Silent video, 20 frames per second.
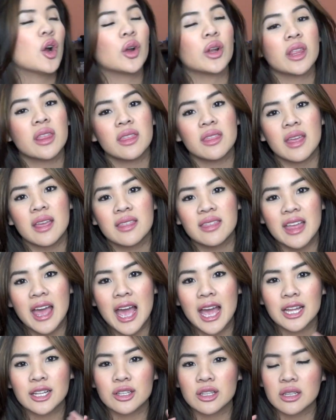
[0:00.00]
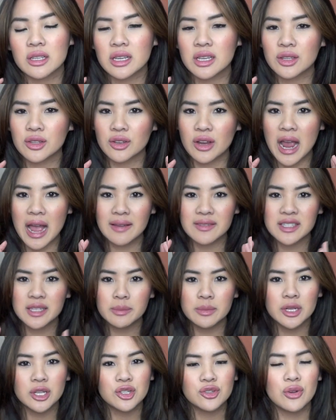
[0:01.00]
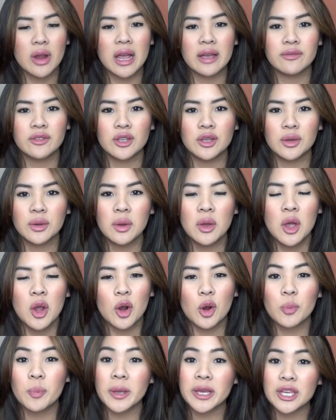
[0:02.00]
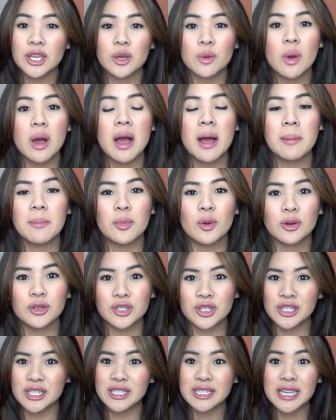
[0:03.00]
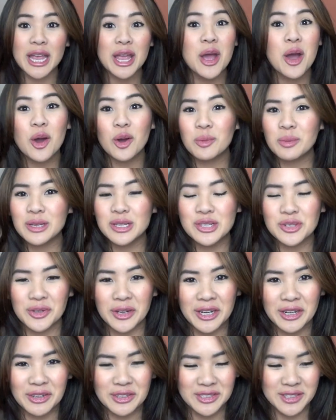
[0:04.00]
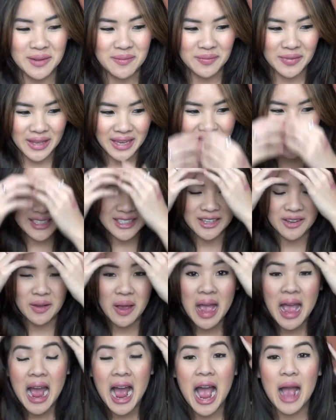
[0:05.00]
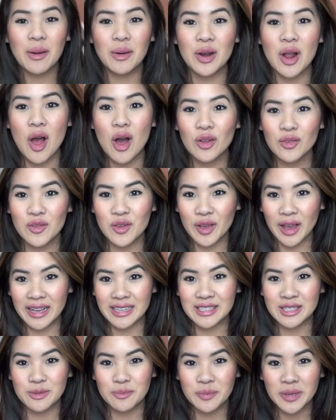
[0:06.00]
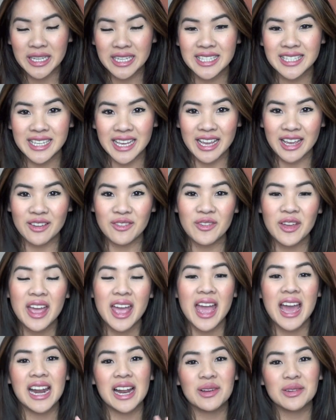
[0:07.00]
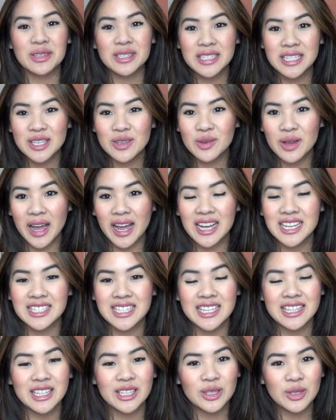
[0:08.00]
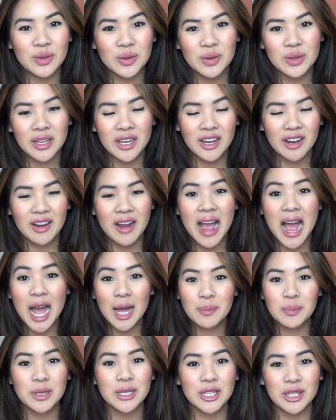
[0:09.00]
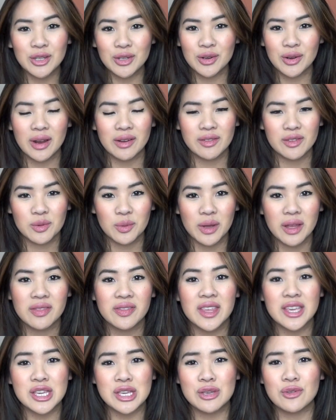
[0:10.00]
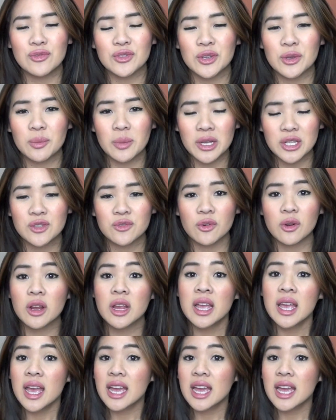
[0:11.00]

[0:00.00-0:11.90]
or anything like that, either have somebody drive you or pick you up, or just stay home and drink or something. So I want all of you guys to be safe, and I will see you guys in the new year. Happy New Year, everyone. Thank you so much for